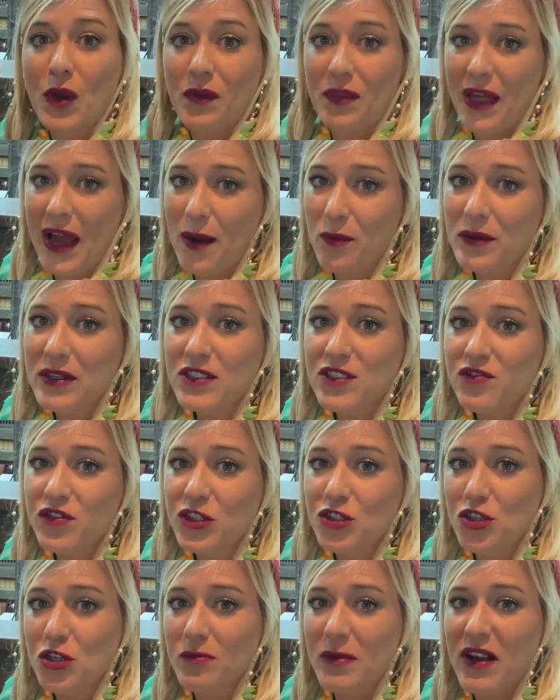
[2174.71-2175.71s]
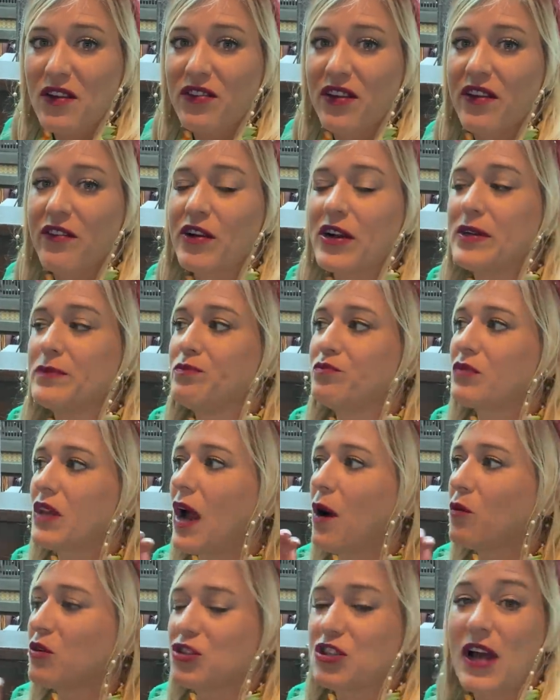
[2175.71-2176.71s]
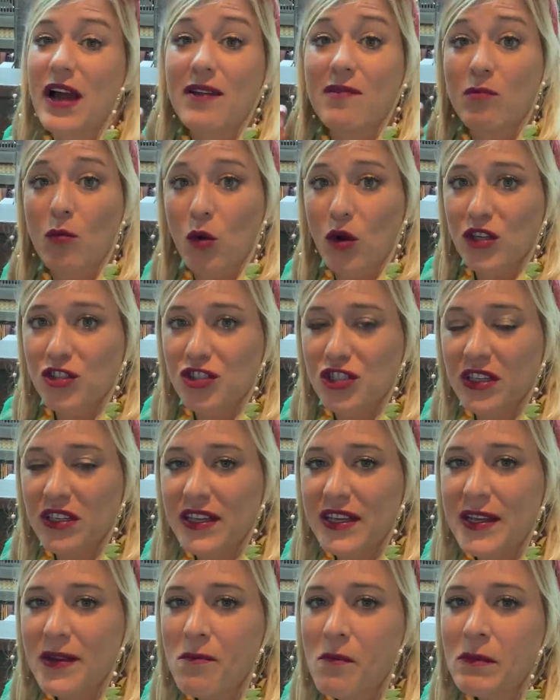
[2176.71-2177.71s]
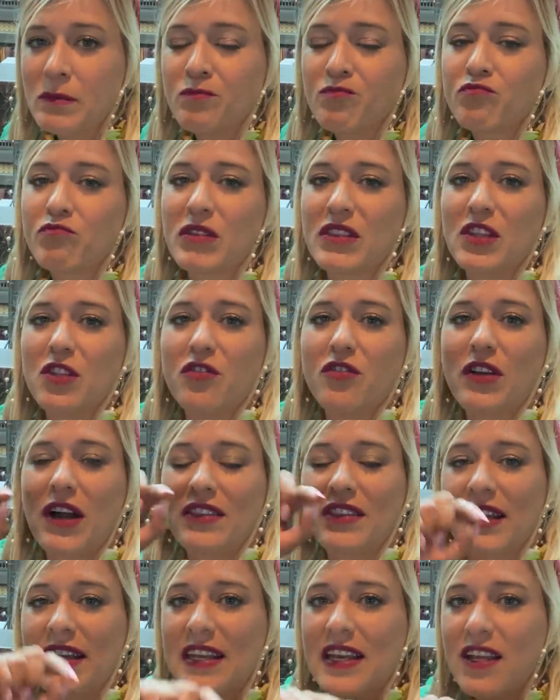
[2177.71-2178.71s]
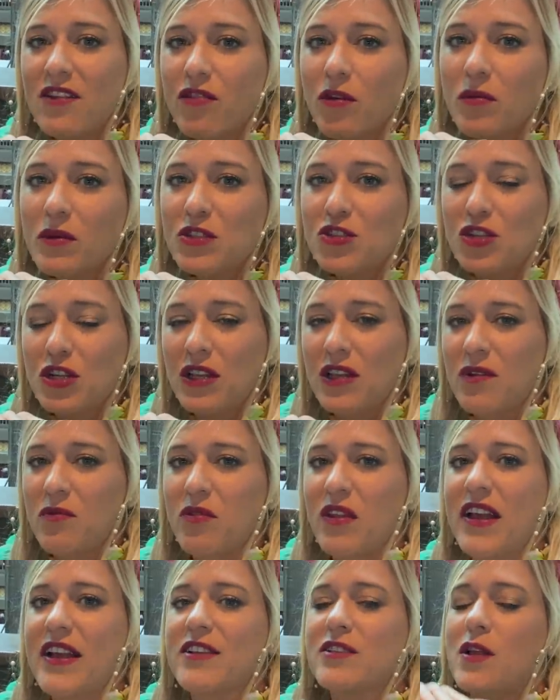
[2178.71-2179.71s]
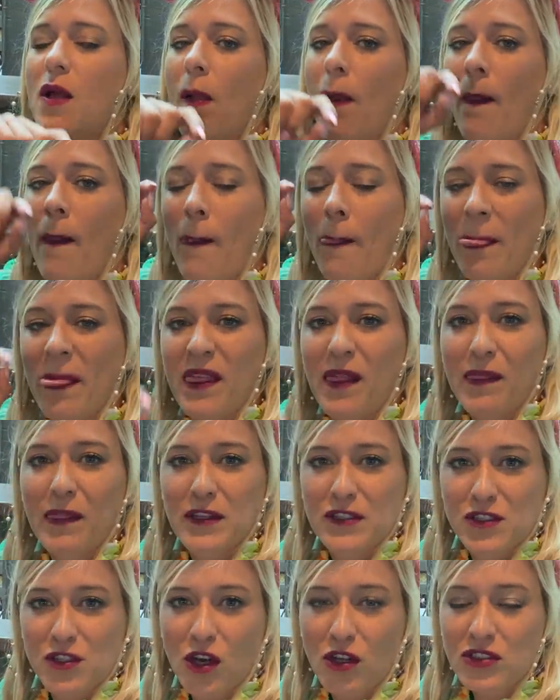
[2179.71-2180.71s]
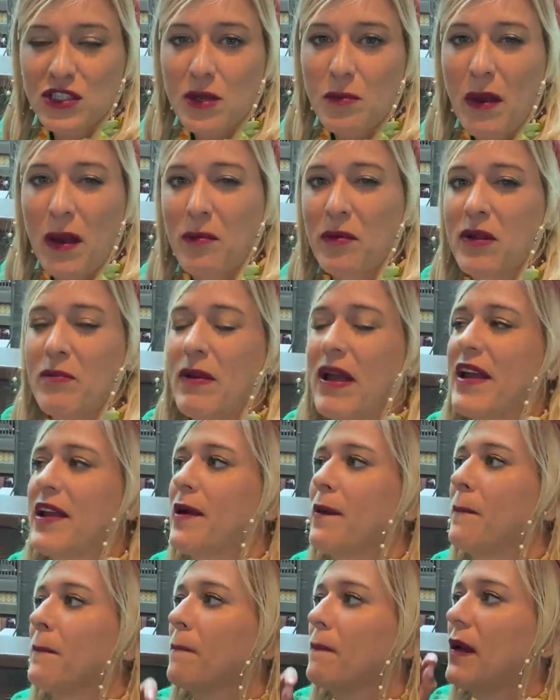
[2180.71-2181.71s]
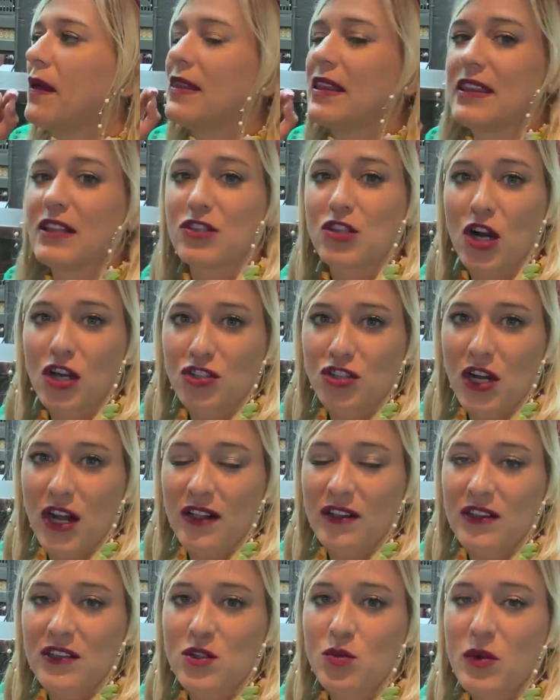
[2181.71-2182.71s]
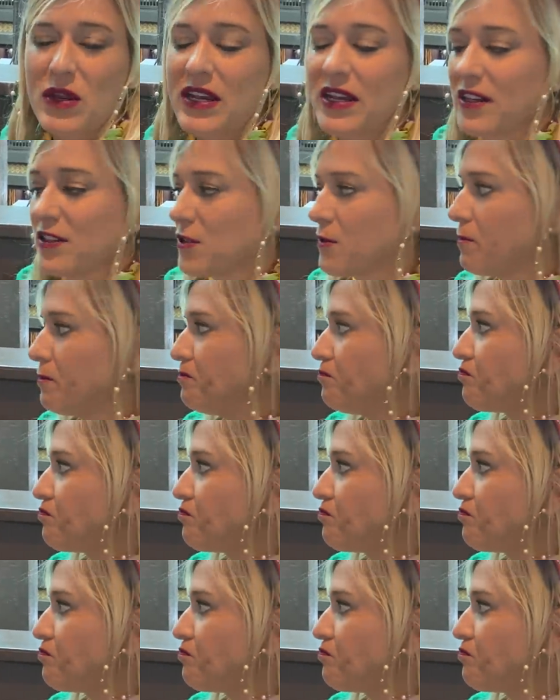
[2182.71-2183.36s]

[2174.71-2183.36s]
That one is for sure my favorite. I wish I had more chili, but then you've got the heat from the chili flakes, the salty peppery bacon, and then the dark chocolate sweetness.